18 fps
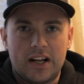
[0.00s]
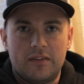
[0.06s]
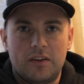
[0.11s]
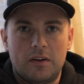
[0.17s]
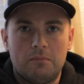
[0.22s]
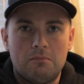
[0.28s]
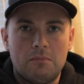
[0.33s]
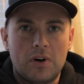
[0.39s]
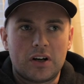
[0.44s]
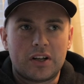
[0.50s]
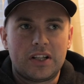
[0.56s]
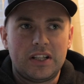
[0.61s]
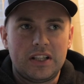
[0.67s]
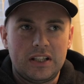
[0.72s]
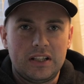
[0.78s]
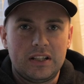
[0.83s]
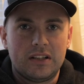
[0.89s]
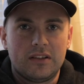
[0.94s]
of a
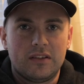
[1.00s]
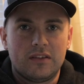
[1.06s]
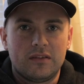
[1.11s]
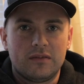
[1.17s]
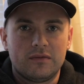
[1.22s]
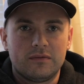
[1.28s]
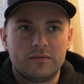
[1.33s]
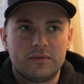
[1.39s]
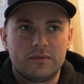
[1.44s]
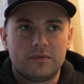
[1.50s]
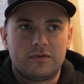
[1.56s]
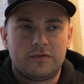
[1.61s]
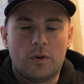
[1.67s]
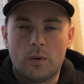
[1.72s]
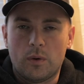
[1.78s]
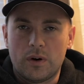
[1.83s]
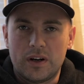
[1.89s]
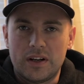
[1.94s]
mucky
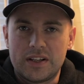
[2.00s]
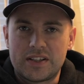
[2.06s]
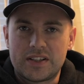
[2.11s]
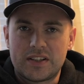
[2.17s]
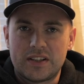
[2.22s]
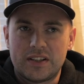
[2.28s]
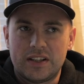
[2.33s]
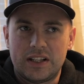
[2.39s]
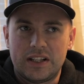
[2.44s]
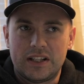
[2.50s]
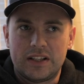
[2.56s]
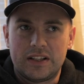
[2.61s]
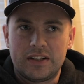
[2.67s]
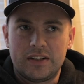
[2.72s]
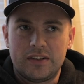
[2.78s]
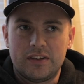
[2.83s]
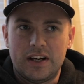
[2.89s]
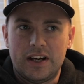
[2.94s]
forest,
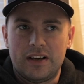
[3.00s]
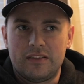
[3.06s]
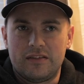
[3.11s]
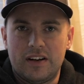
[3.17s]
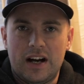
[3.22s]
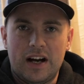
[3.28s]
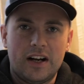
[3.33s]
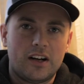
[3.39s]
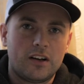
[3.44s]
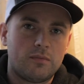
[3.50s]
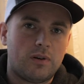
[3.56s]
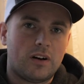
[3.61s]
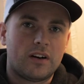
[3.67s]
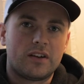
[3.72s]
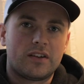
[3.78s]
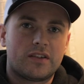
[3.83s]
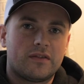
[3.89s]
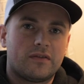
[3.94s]
and you have higher
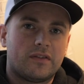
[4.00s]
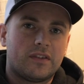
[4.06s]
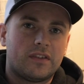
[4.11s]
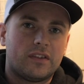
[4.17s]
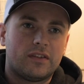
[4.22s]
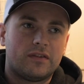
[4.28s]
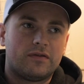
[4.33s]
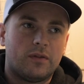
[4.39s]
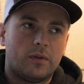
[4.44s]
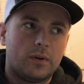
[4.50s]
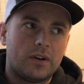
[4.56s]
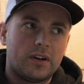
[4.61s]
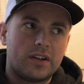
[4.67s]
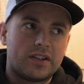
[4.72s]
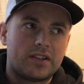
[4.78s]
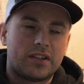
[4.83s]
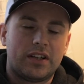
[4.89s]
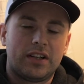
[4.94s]
parts of the
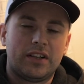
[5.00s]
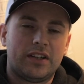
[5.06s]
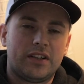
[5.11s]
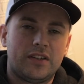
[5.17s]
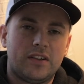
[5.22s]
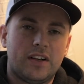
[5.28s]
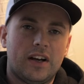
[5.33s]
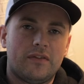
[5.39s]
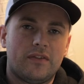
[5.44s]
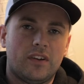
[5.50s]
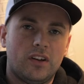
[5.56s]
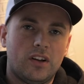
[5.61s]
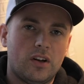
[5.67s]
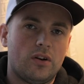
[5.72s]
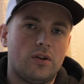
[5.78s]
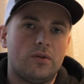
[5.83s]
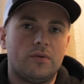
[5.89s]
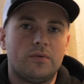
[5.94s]
forest, and then you have the
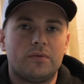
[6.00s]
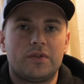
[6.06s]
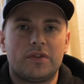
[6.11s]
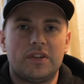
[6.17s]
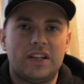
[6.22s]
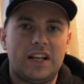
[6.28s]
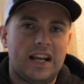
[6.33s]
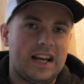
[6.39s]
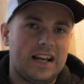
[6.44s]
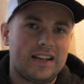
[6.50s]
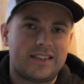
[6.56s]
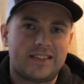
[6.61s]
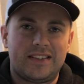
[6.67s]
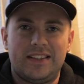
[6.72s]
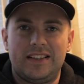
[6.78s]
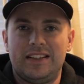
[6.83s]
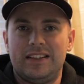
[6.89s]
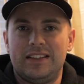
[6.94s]
low,
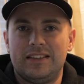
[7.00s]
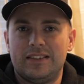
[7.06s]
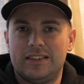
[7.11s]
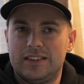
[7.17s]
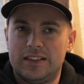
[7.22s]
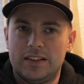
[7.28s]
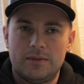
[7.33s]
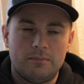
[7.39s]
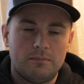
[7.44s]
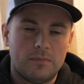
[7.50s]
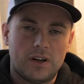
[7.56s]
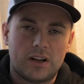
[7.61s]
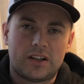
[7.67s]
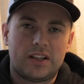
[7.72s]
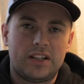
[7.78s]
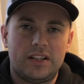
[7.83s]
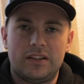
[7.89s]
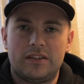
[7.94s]
nasty,
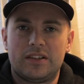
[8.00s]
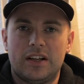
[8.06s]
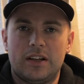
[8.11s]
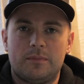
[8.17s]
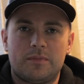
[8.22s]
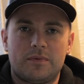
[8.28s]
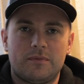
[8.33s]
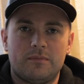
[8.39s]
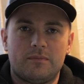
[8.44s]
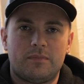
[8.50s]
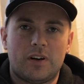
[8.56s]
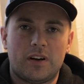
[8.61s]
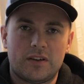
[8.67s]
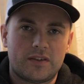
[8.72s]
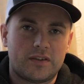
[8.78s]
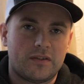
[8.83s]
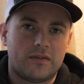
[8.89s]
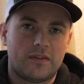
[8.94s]
mucky type
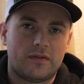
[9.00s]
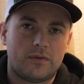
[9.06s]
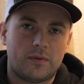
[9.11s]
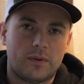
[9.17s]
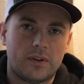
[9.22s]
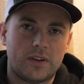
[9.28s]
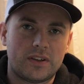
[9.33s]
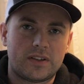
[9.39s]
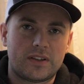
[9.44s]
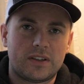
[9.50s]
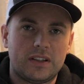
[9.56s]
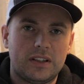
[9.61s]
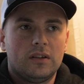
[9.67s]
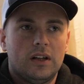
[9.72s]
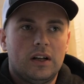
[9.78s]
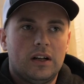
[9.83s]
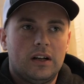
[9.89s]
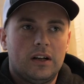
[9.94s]
parts of the forest.
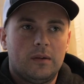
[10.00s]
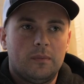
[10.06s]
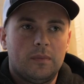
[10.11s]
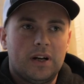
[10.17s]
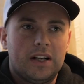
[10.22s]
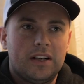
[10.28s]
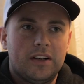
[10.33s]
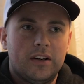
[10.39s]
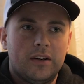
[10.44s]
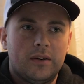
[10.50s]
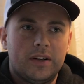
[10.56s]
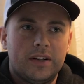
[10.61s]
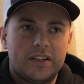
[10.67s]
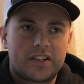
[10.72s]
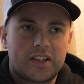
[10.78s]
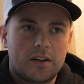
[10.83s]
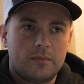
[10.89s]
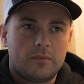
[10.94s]
I know
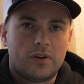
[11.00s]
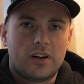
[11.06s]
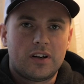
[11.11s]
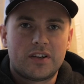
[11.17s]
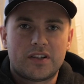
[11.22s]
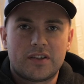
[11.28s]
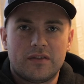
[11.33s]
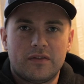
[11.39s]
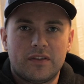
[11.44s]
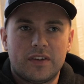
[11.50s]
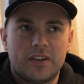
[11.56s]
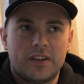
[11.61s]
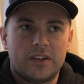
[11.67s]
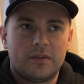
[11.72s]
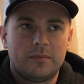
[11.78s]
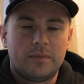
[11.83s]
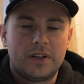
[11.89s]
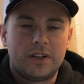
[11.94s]
in some parts of
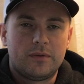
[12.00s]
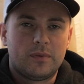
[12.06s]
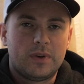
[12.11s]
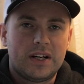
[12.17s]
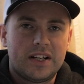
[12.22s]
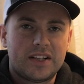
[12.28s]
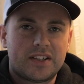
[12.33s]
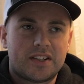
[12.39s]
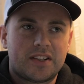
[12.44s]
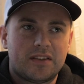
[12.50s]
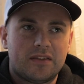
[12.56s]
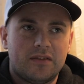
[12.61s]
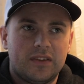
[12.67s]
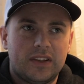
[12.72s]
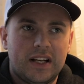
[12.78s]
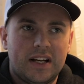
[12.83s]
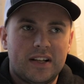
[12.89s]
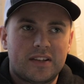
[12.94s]
the Midwest,
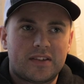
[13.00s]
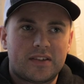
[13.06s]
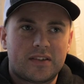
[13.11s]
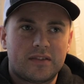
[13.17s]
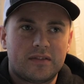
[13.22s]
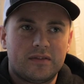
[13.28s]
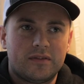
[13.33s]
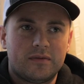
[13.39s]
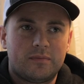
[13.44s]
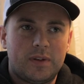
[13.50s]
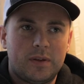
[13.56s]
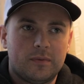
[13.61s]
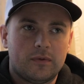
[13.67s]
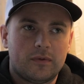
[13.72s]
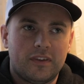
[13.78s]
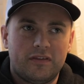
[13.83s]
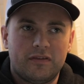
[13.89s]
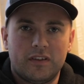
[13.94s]
that's
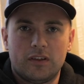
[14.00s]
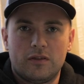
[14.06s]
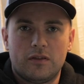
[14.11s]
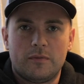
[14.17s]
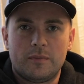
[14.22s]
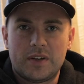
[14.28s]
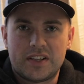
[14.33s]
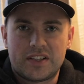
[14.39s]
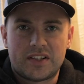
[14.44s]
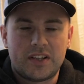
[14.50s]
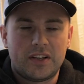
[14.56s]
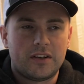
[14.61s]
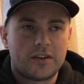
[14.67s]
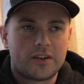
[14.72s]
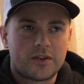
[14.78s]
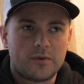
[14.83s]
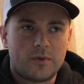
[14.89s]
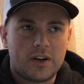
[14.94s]
people refer to them as
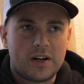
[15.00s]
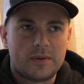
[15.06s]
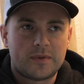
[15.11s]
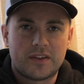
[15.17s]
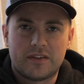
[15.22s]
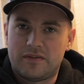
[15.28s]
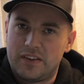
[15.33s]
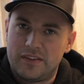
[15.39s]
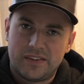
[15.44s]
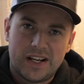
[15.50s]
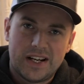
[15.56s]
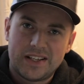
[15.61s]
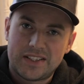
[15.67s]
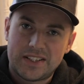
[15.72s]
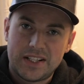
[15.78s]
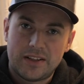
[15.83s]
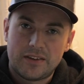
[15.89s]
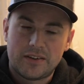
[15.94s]
cedar swamps if they've got
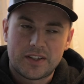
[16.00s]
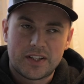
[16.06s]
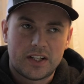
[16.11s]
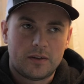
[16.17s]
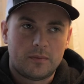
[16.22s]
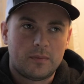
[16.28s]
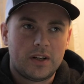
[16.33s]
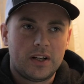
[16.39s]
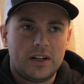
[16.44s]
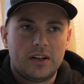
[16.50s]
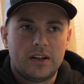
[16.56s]
cedars in them.